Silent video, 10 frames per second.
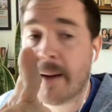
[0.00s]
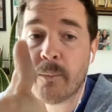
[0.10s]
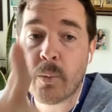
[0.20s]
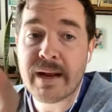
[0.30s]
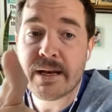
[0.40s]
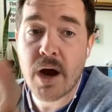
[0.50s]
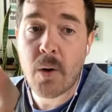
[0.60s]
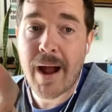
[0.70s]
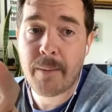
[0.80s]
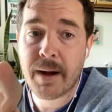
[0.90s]
We know
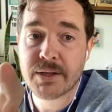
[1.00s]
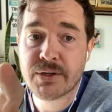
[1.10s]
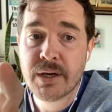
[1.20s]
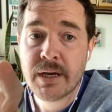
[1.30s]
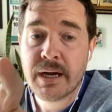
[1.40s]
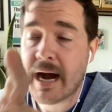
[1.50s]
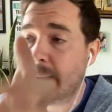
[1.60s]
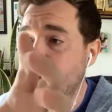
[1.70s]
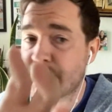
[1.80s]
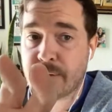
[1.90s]
how much
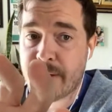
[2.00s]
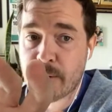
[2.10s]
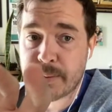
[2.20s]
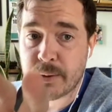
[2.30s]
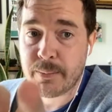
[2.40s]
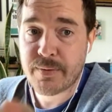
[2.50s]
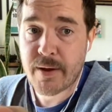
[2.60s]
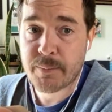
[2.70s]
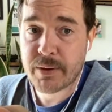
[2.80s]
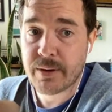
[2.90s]
digital
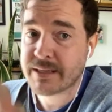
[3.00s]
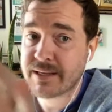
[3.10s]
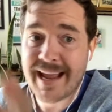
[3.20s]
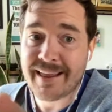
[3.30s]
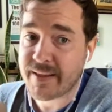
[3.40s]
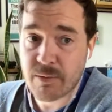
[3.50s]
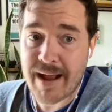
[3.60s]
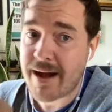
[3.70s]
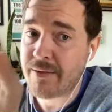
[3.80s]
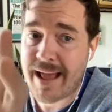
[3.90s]
therapeutics, anything
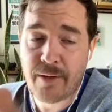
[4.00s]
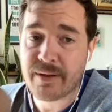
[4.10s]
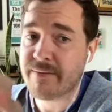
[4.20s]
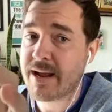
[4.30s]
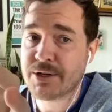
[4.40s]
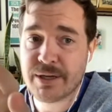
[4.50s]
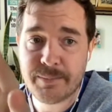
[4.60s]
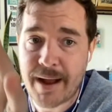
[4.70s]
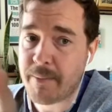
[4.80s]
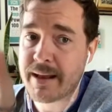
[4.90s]
around health innovation,
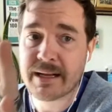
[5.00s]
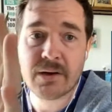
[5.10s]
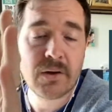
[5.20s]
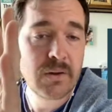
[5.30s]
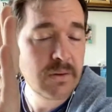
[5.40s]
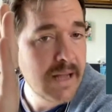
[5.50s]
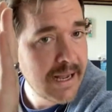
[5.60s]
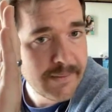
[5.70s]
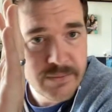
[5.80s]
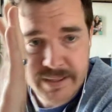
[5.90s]

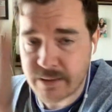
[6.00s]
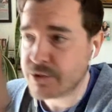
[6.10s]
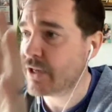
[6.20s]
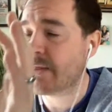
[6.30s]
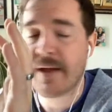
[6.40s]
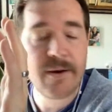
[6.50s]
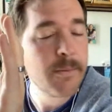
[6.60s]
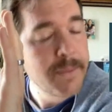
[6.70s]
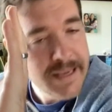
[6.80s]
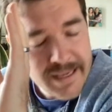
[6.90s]
biomedical, cell and gene
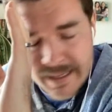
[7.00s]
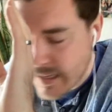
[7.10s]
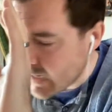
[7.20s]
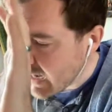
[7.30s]
therapy,